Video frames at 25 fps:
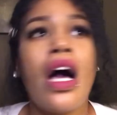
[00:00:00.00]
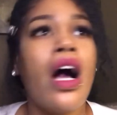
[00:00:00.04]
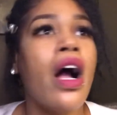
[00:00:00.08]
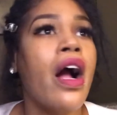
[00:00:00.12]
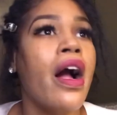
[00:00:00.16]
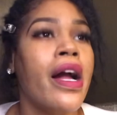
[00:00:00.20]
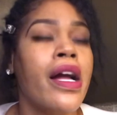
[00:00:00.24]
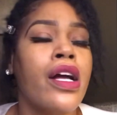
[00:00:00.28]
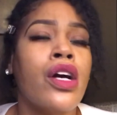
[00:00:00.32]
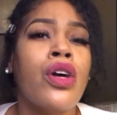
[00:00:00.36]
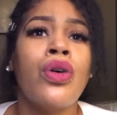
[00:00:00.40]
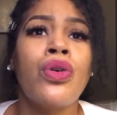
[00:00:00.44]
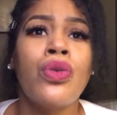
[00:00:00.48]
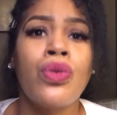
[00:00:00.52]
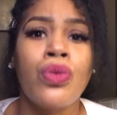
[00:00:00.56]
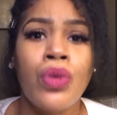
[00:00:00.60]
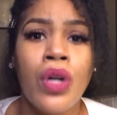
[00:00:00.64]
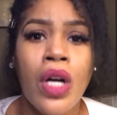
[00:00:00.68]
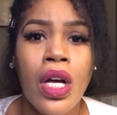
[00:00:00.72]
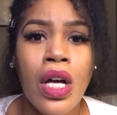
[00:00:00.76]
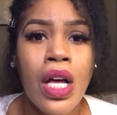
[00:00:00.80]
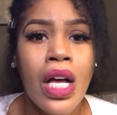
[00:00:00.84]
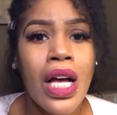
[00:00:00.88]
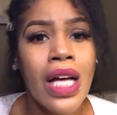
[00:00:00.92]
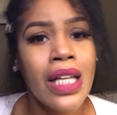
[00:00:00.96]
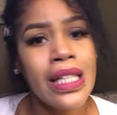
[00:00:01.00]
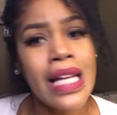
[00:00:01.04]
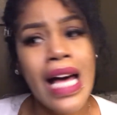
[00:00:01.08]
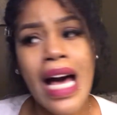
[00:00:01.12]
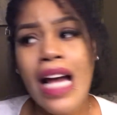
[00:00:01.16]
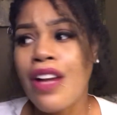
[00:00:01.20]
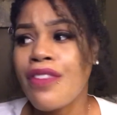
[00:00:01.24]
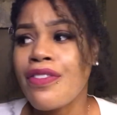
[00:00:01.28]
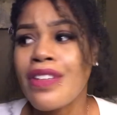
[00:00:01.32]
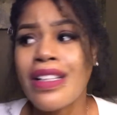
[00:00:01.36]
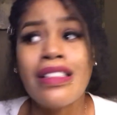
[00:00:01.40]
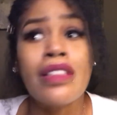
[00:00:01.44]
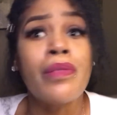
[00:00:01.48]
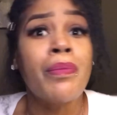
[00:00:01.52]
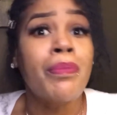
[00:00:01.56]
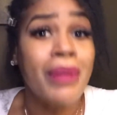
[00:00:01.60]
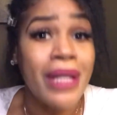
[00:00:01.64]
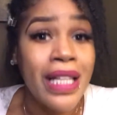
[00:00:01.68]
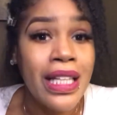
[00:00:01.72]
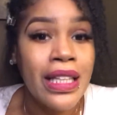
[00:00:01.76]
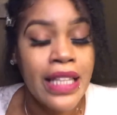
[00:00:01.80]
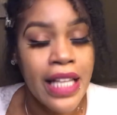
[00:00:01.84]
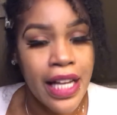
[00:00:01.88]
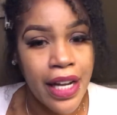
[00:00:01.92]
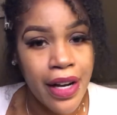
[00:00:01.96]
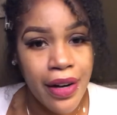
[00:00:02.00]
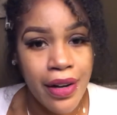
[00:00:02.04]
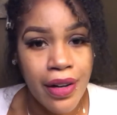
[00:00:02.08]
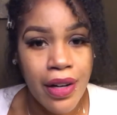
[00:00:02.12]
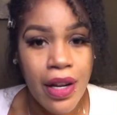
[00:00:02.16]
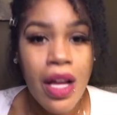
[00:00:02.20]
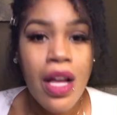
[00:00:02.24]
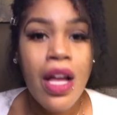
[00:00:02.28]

All right. Cool. A lot of us been there.